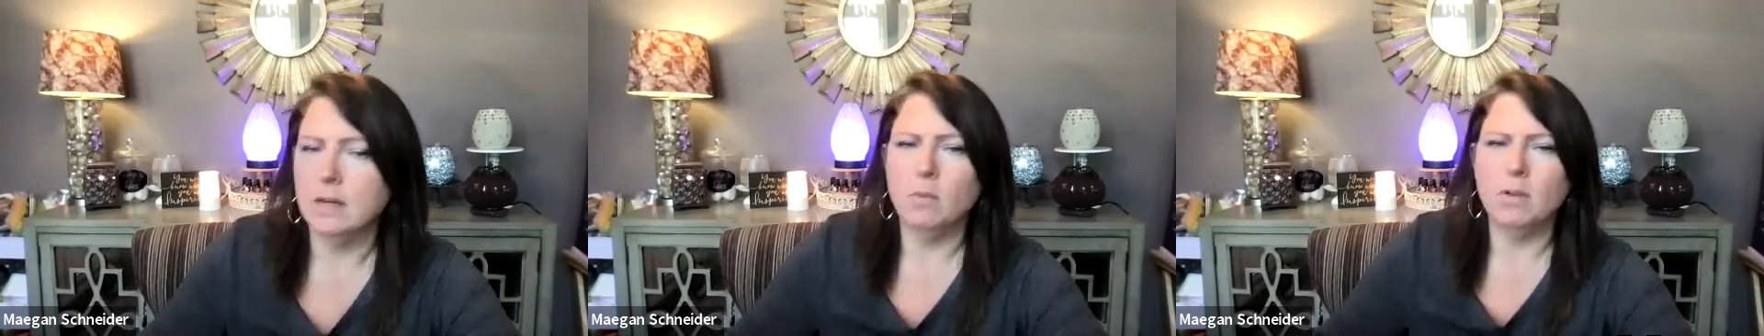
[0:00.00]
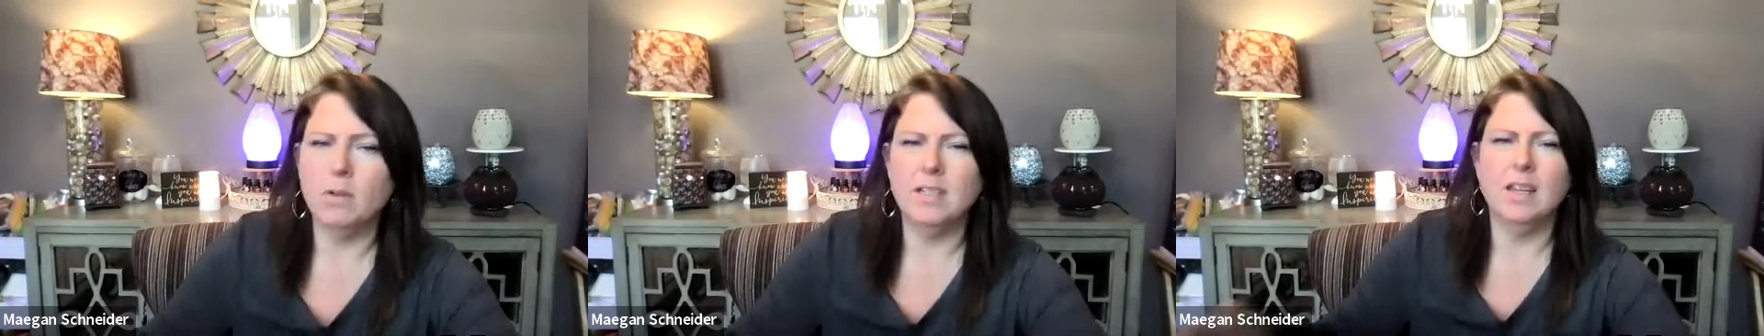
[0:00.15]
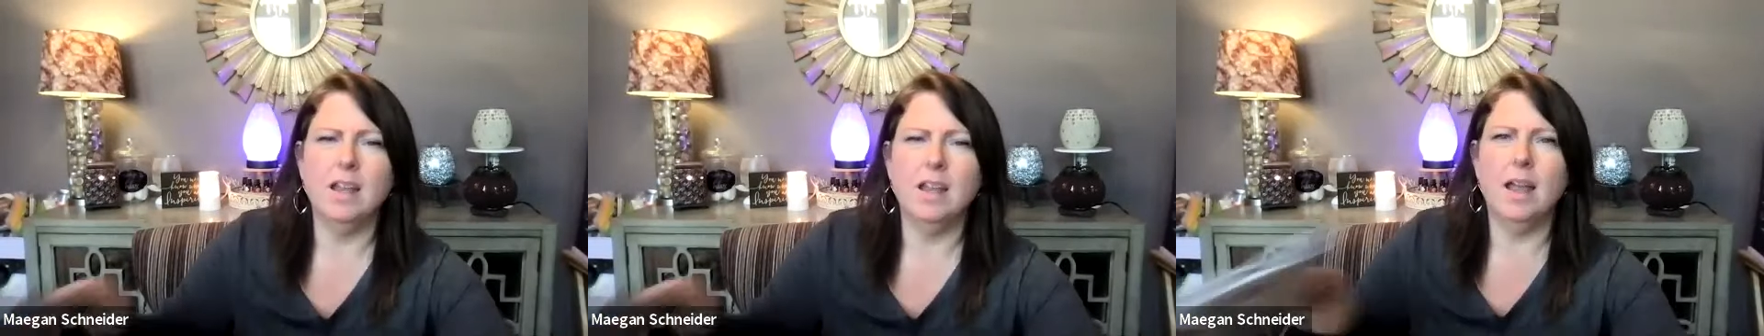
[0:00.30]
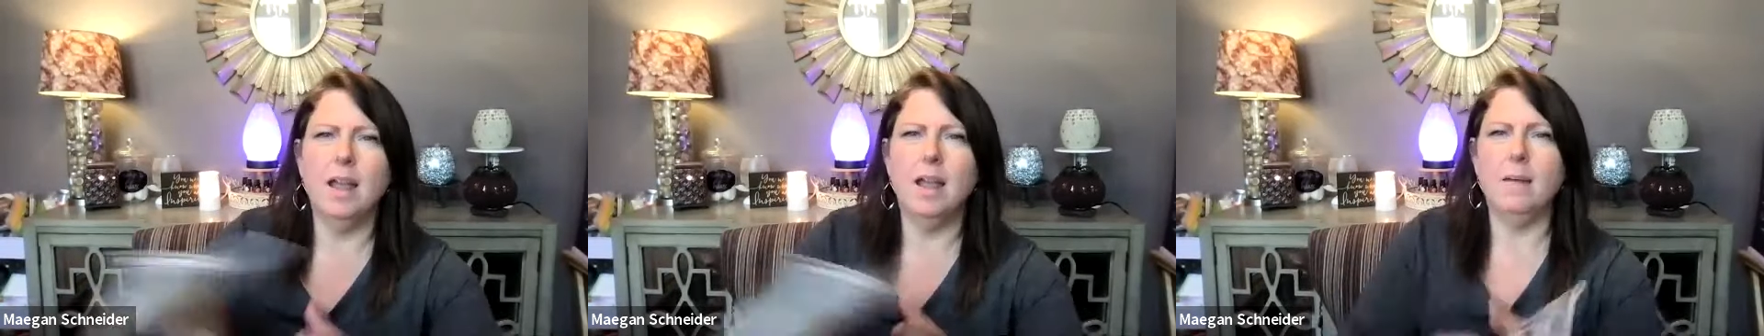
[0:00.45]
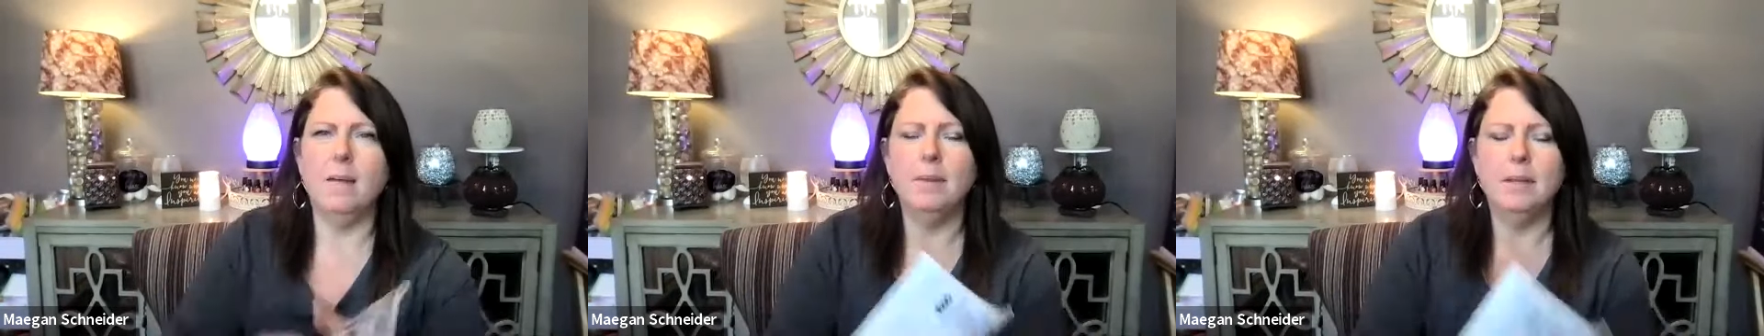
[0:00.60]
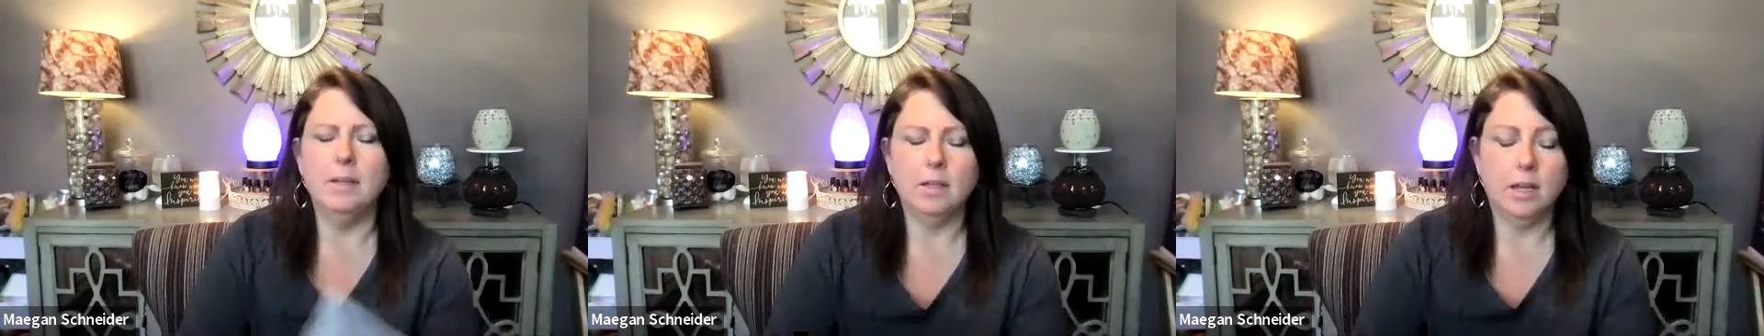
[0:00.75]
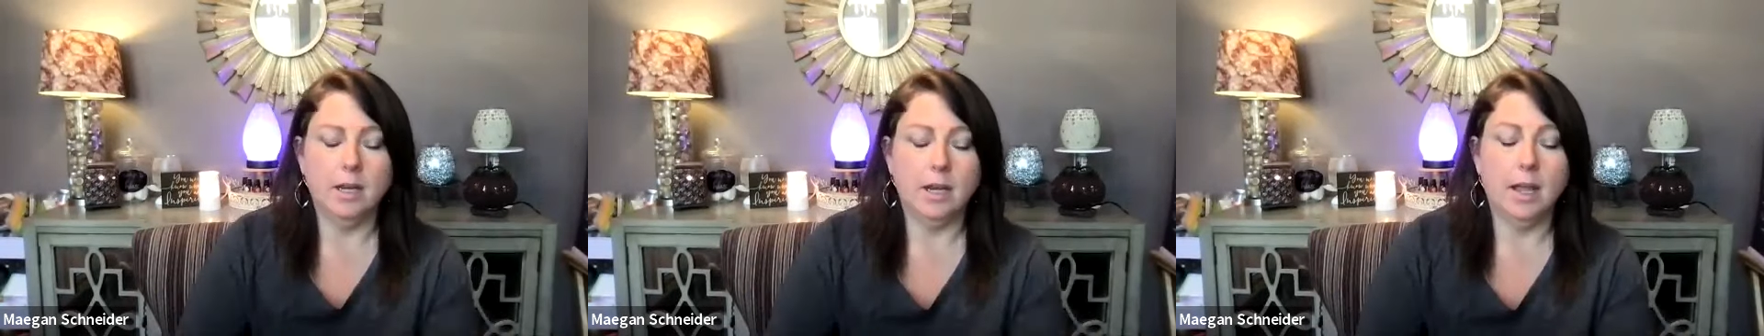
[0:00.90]
Let
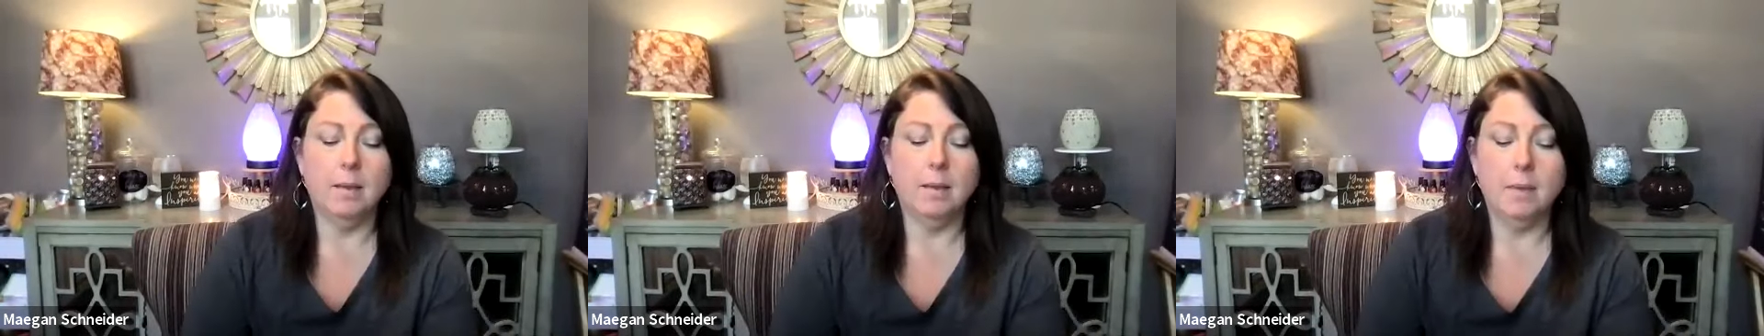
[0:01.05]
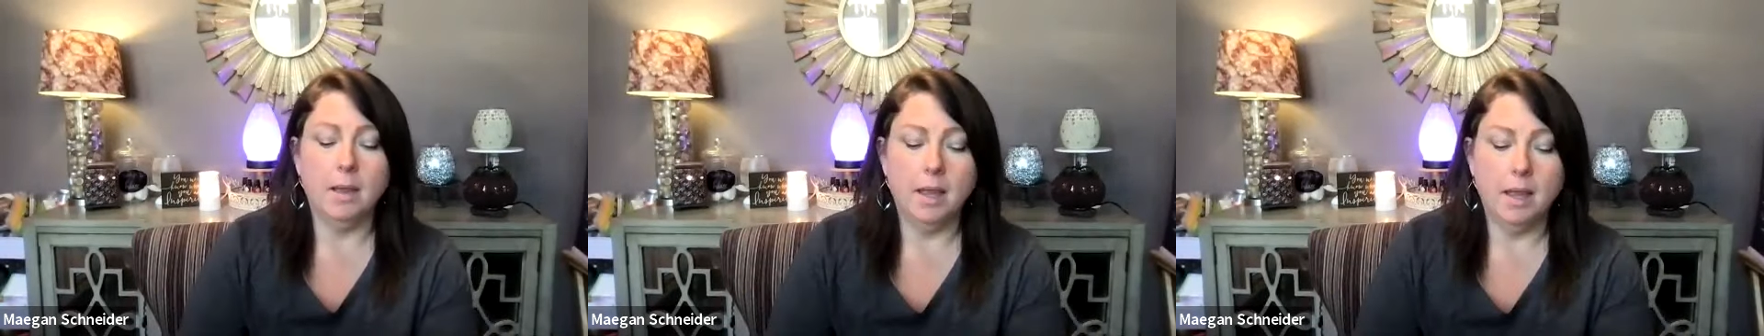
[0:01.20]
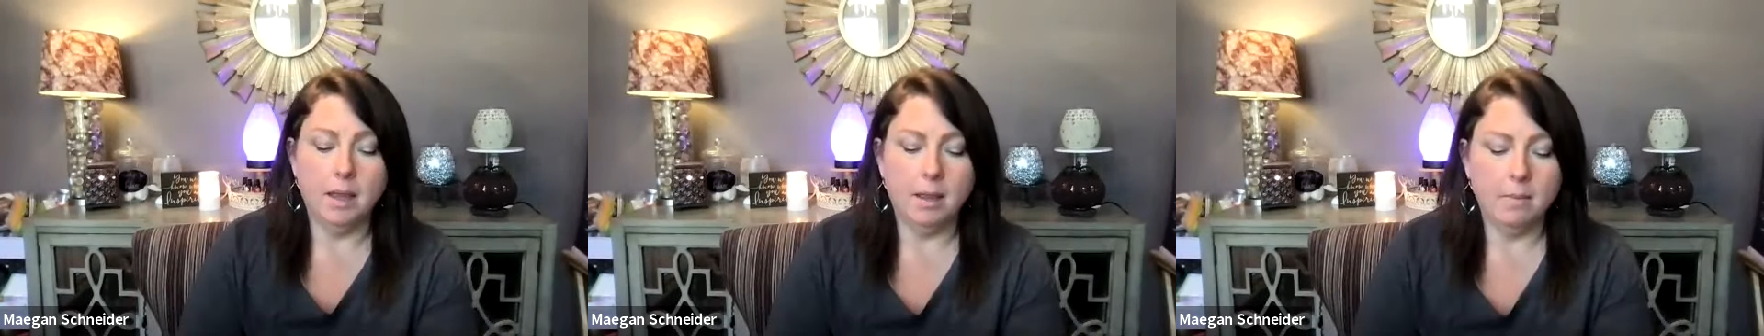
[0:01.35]
me look it up.